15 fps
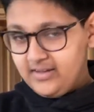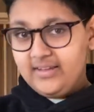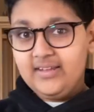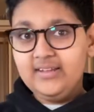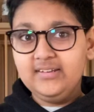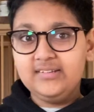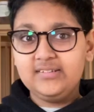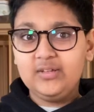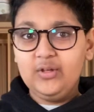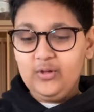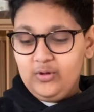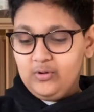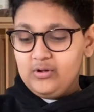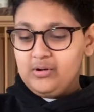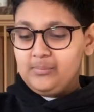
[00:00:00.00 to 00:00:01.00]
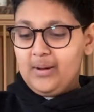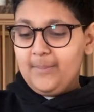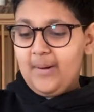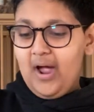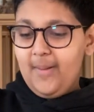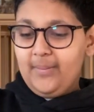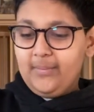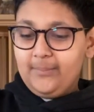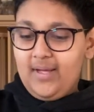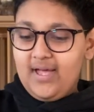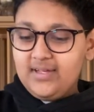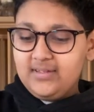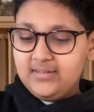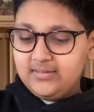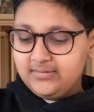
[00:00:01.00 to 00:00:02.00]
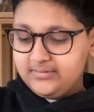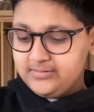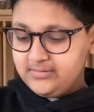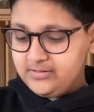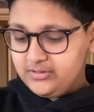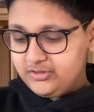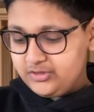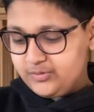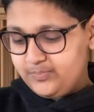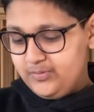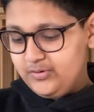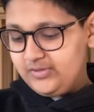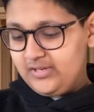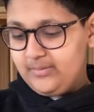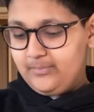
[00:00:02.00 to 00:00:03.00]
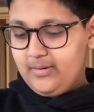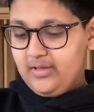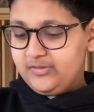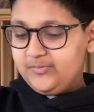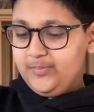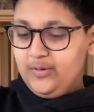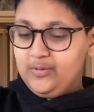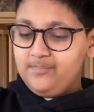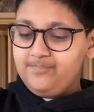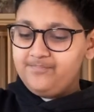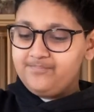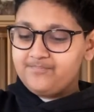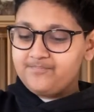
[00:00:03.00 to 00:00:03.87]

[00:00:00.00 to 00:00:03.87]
into my piping bag using my spoon.